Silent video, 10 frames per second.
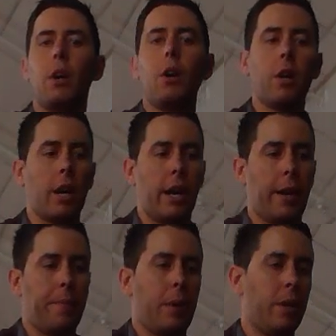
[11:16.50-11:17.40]
All
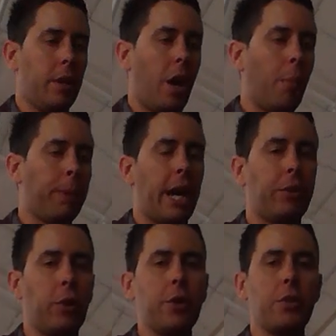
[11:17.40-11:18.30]
right. I'll play it
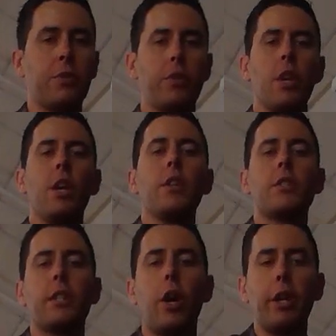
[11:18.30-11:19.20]
through
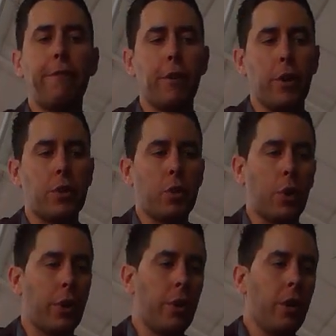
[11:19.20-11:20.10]
slowly first.
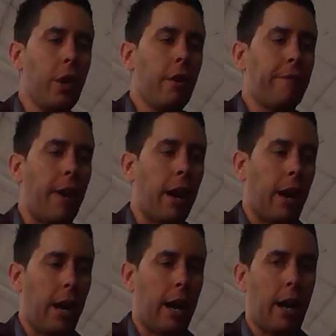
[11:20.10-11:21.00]
Toru, fa,
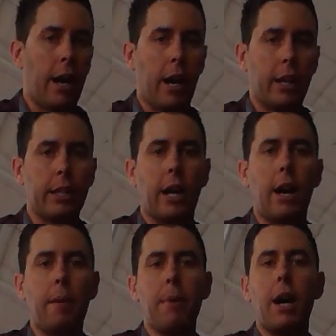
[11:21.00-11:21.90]

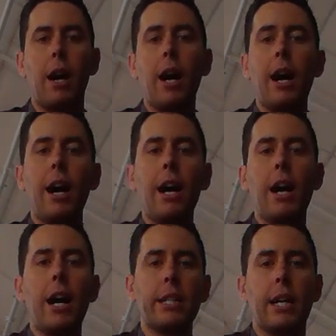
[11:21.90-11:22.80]
hakama,
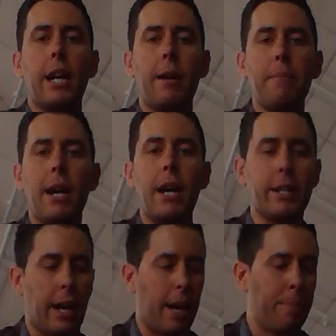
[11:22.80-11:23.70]
hakama,
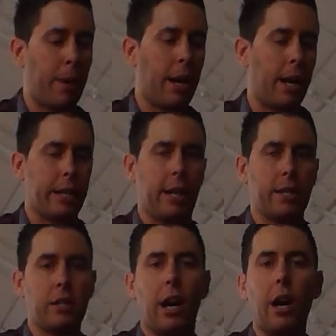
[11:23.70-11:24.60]
na para
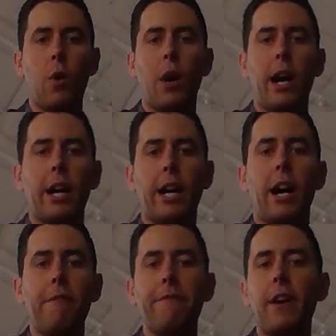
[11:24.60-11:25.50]

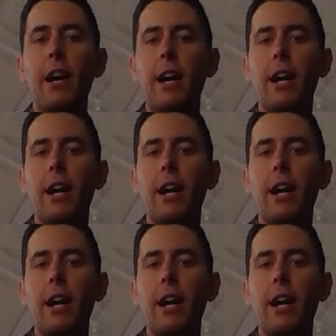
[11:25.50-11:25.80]
tawanga fa.